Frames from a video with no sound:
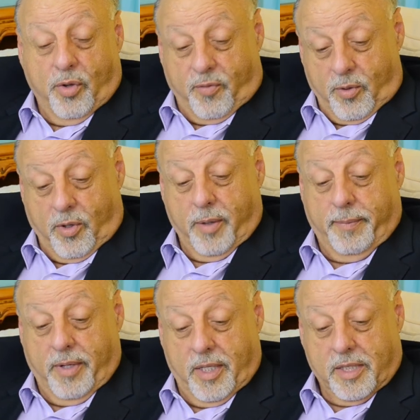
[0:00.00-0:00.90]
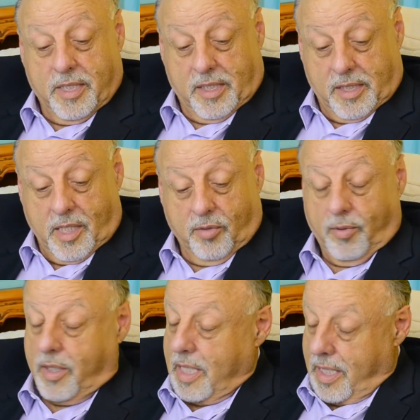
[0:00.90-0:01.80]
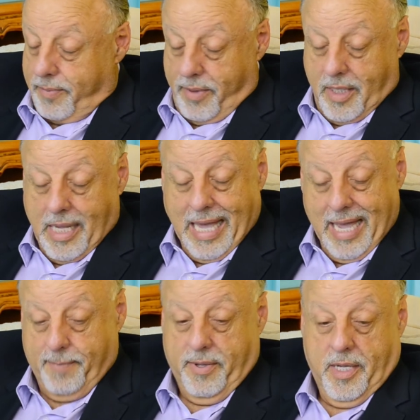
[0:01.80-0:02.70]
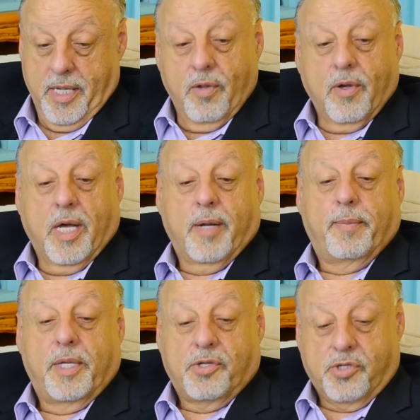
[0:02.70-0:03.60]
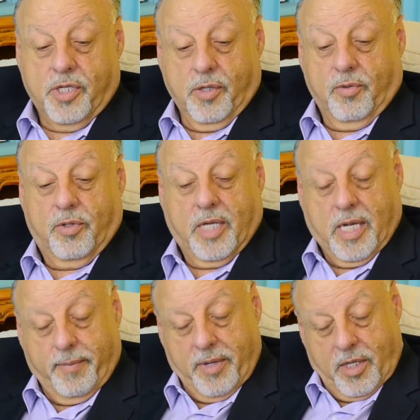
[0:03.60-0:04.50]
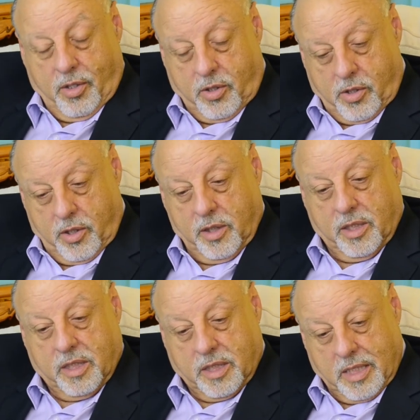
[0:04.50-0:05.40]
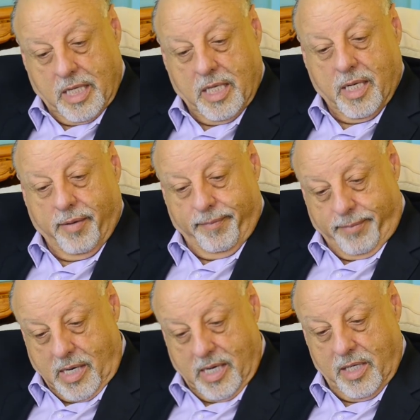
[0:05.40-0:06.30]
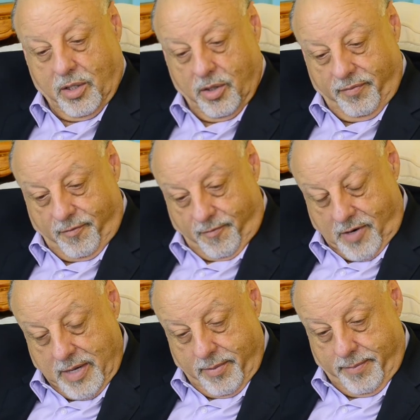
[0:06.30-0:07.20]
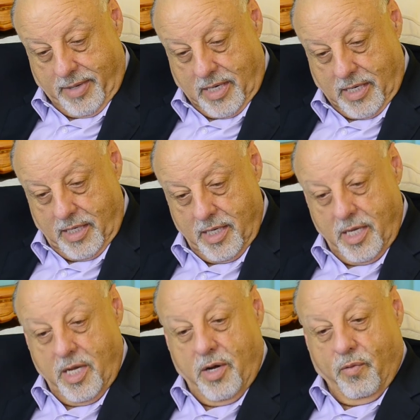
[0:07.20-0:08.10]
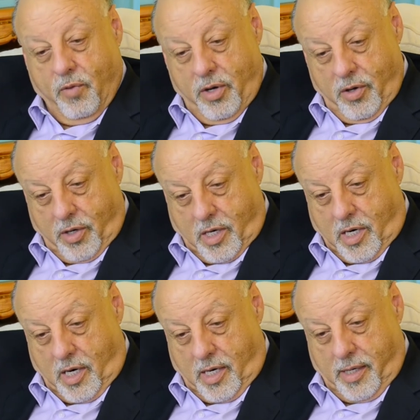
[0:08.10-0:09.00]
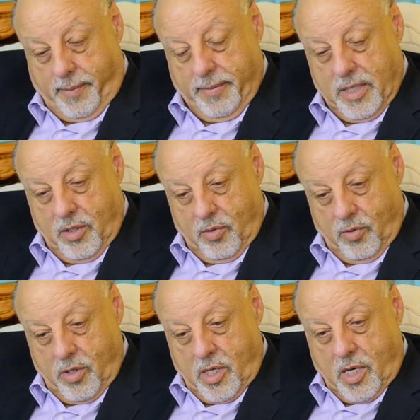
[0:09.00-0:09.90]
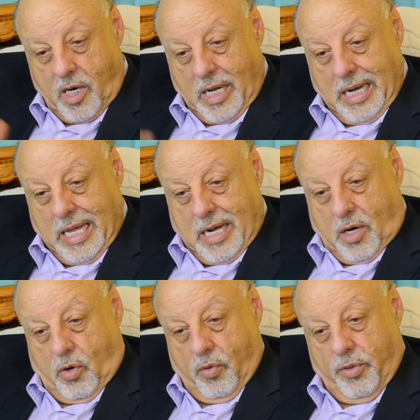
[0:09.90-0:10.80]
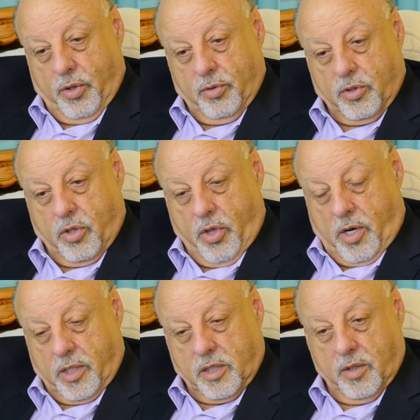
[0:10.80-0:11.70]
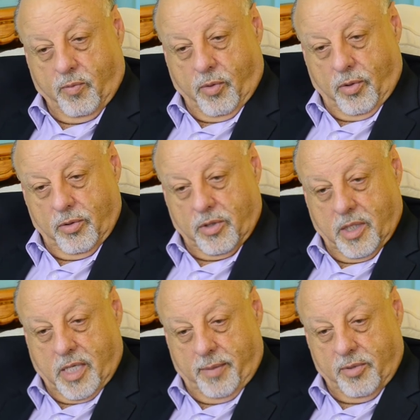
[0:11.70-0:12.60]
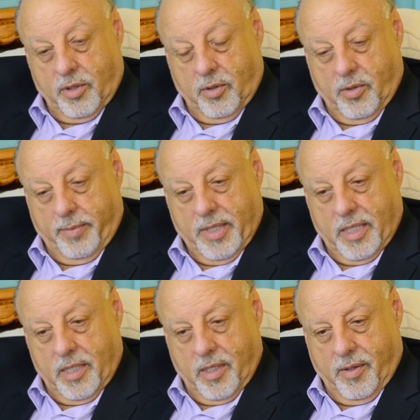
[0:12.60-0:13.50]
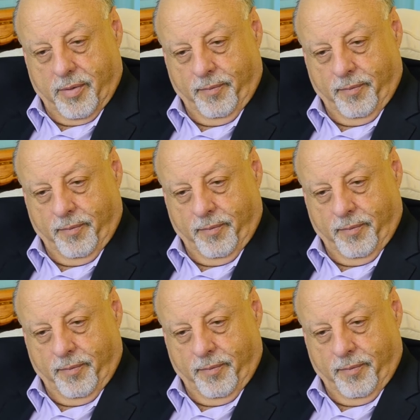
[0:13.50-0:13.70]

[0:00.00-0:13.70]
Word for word: If you want to be successful, you got to be happy. You got to be chilled. You got to be in a good state of mind, a good frame of mind where you're calm and you allow those thoughts and words to come to you. I mean, you know,